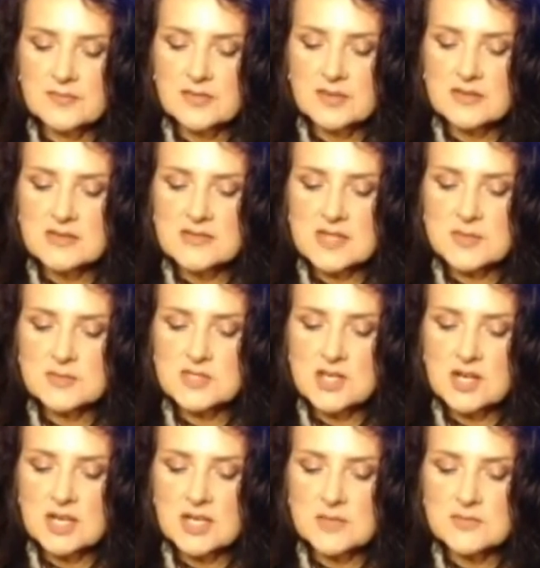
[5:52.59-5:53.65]

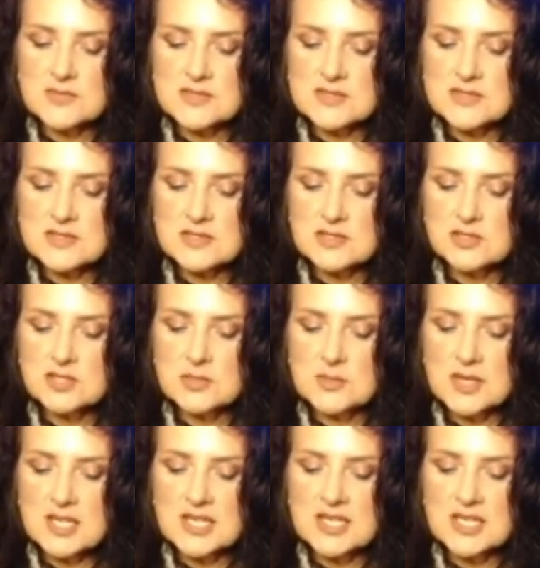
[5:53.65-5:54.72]
Sometimes you
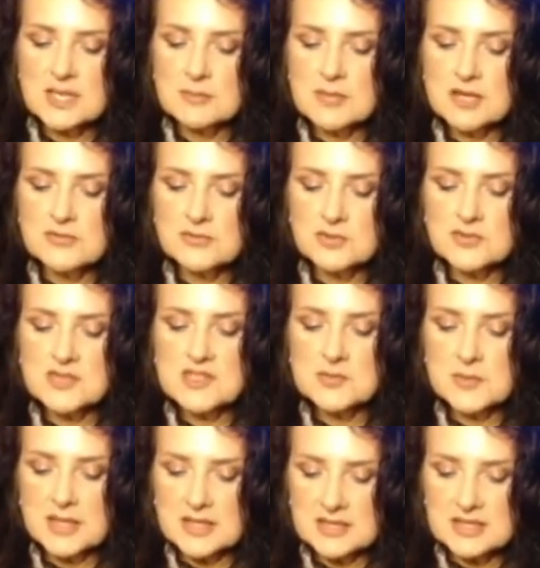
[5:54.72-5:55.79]
may hear muffled
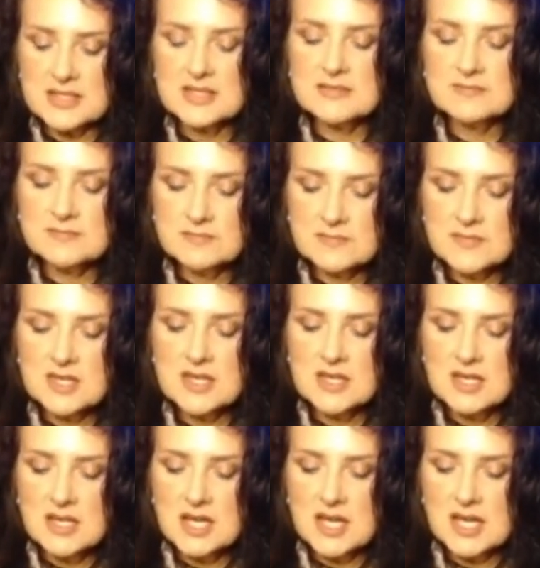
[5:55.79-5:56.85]
speaking
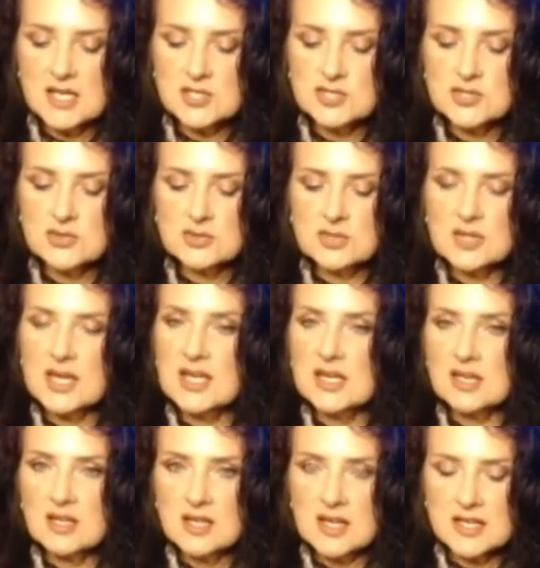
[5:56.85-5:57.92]
as you are
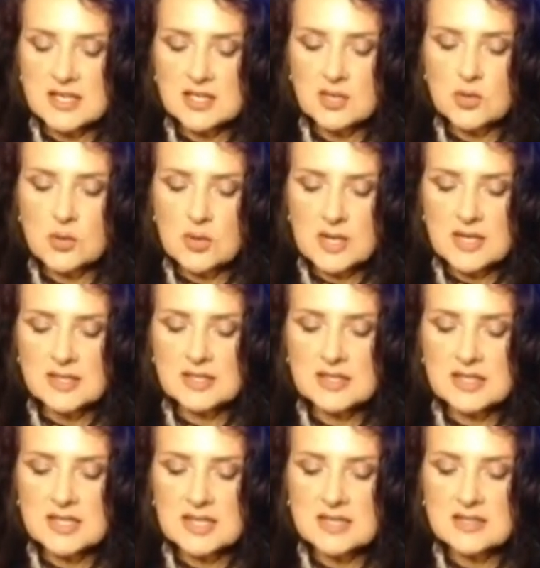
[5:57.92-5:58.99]
lying
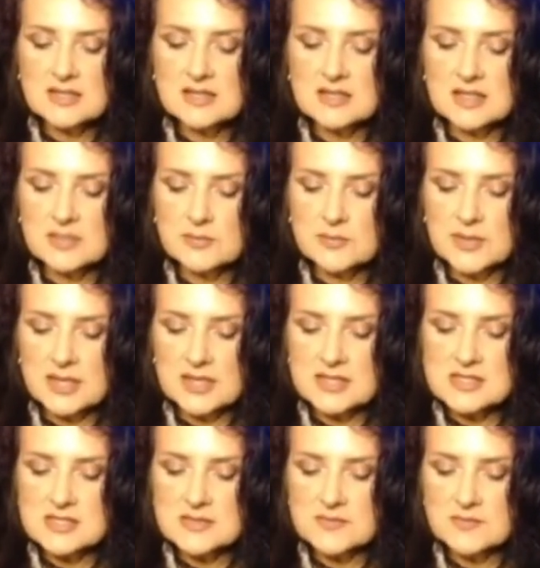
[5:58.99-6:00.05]
quietly in bed.